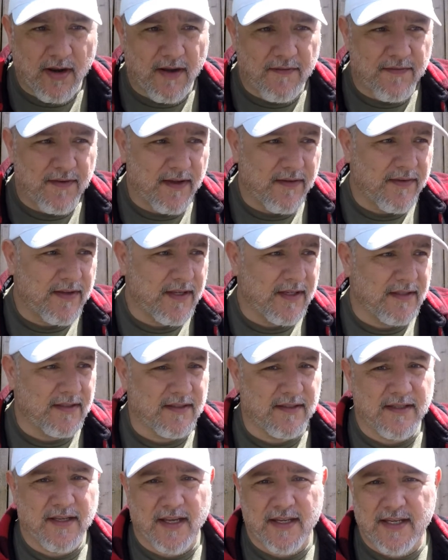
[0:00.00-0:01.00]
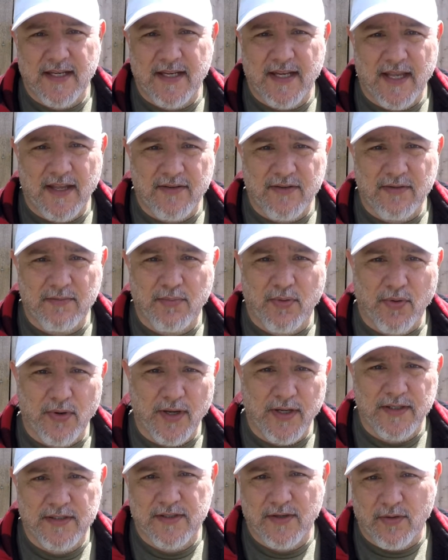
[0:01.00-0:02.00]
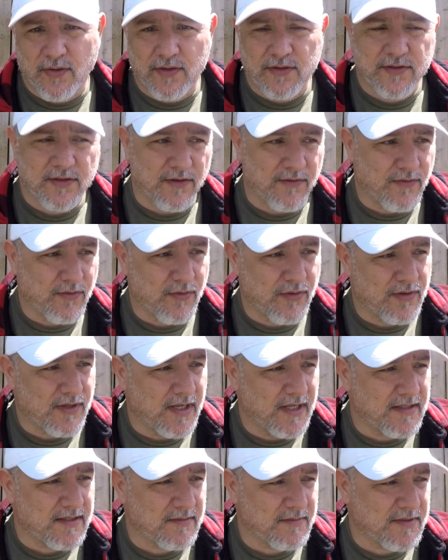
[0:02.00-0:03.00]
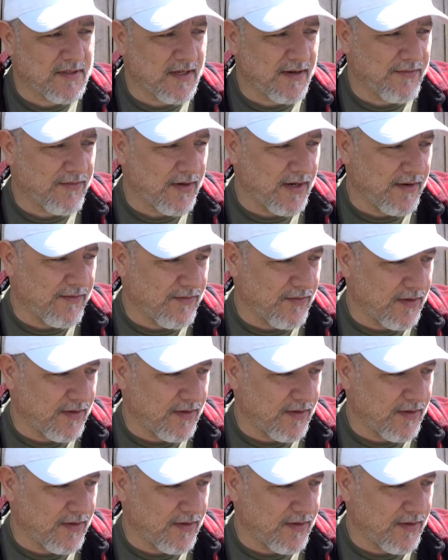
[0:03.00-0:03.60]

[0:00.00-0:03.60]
of it and cutting it down to a point and so on and so forth. Getting some stuff ready for this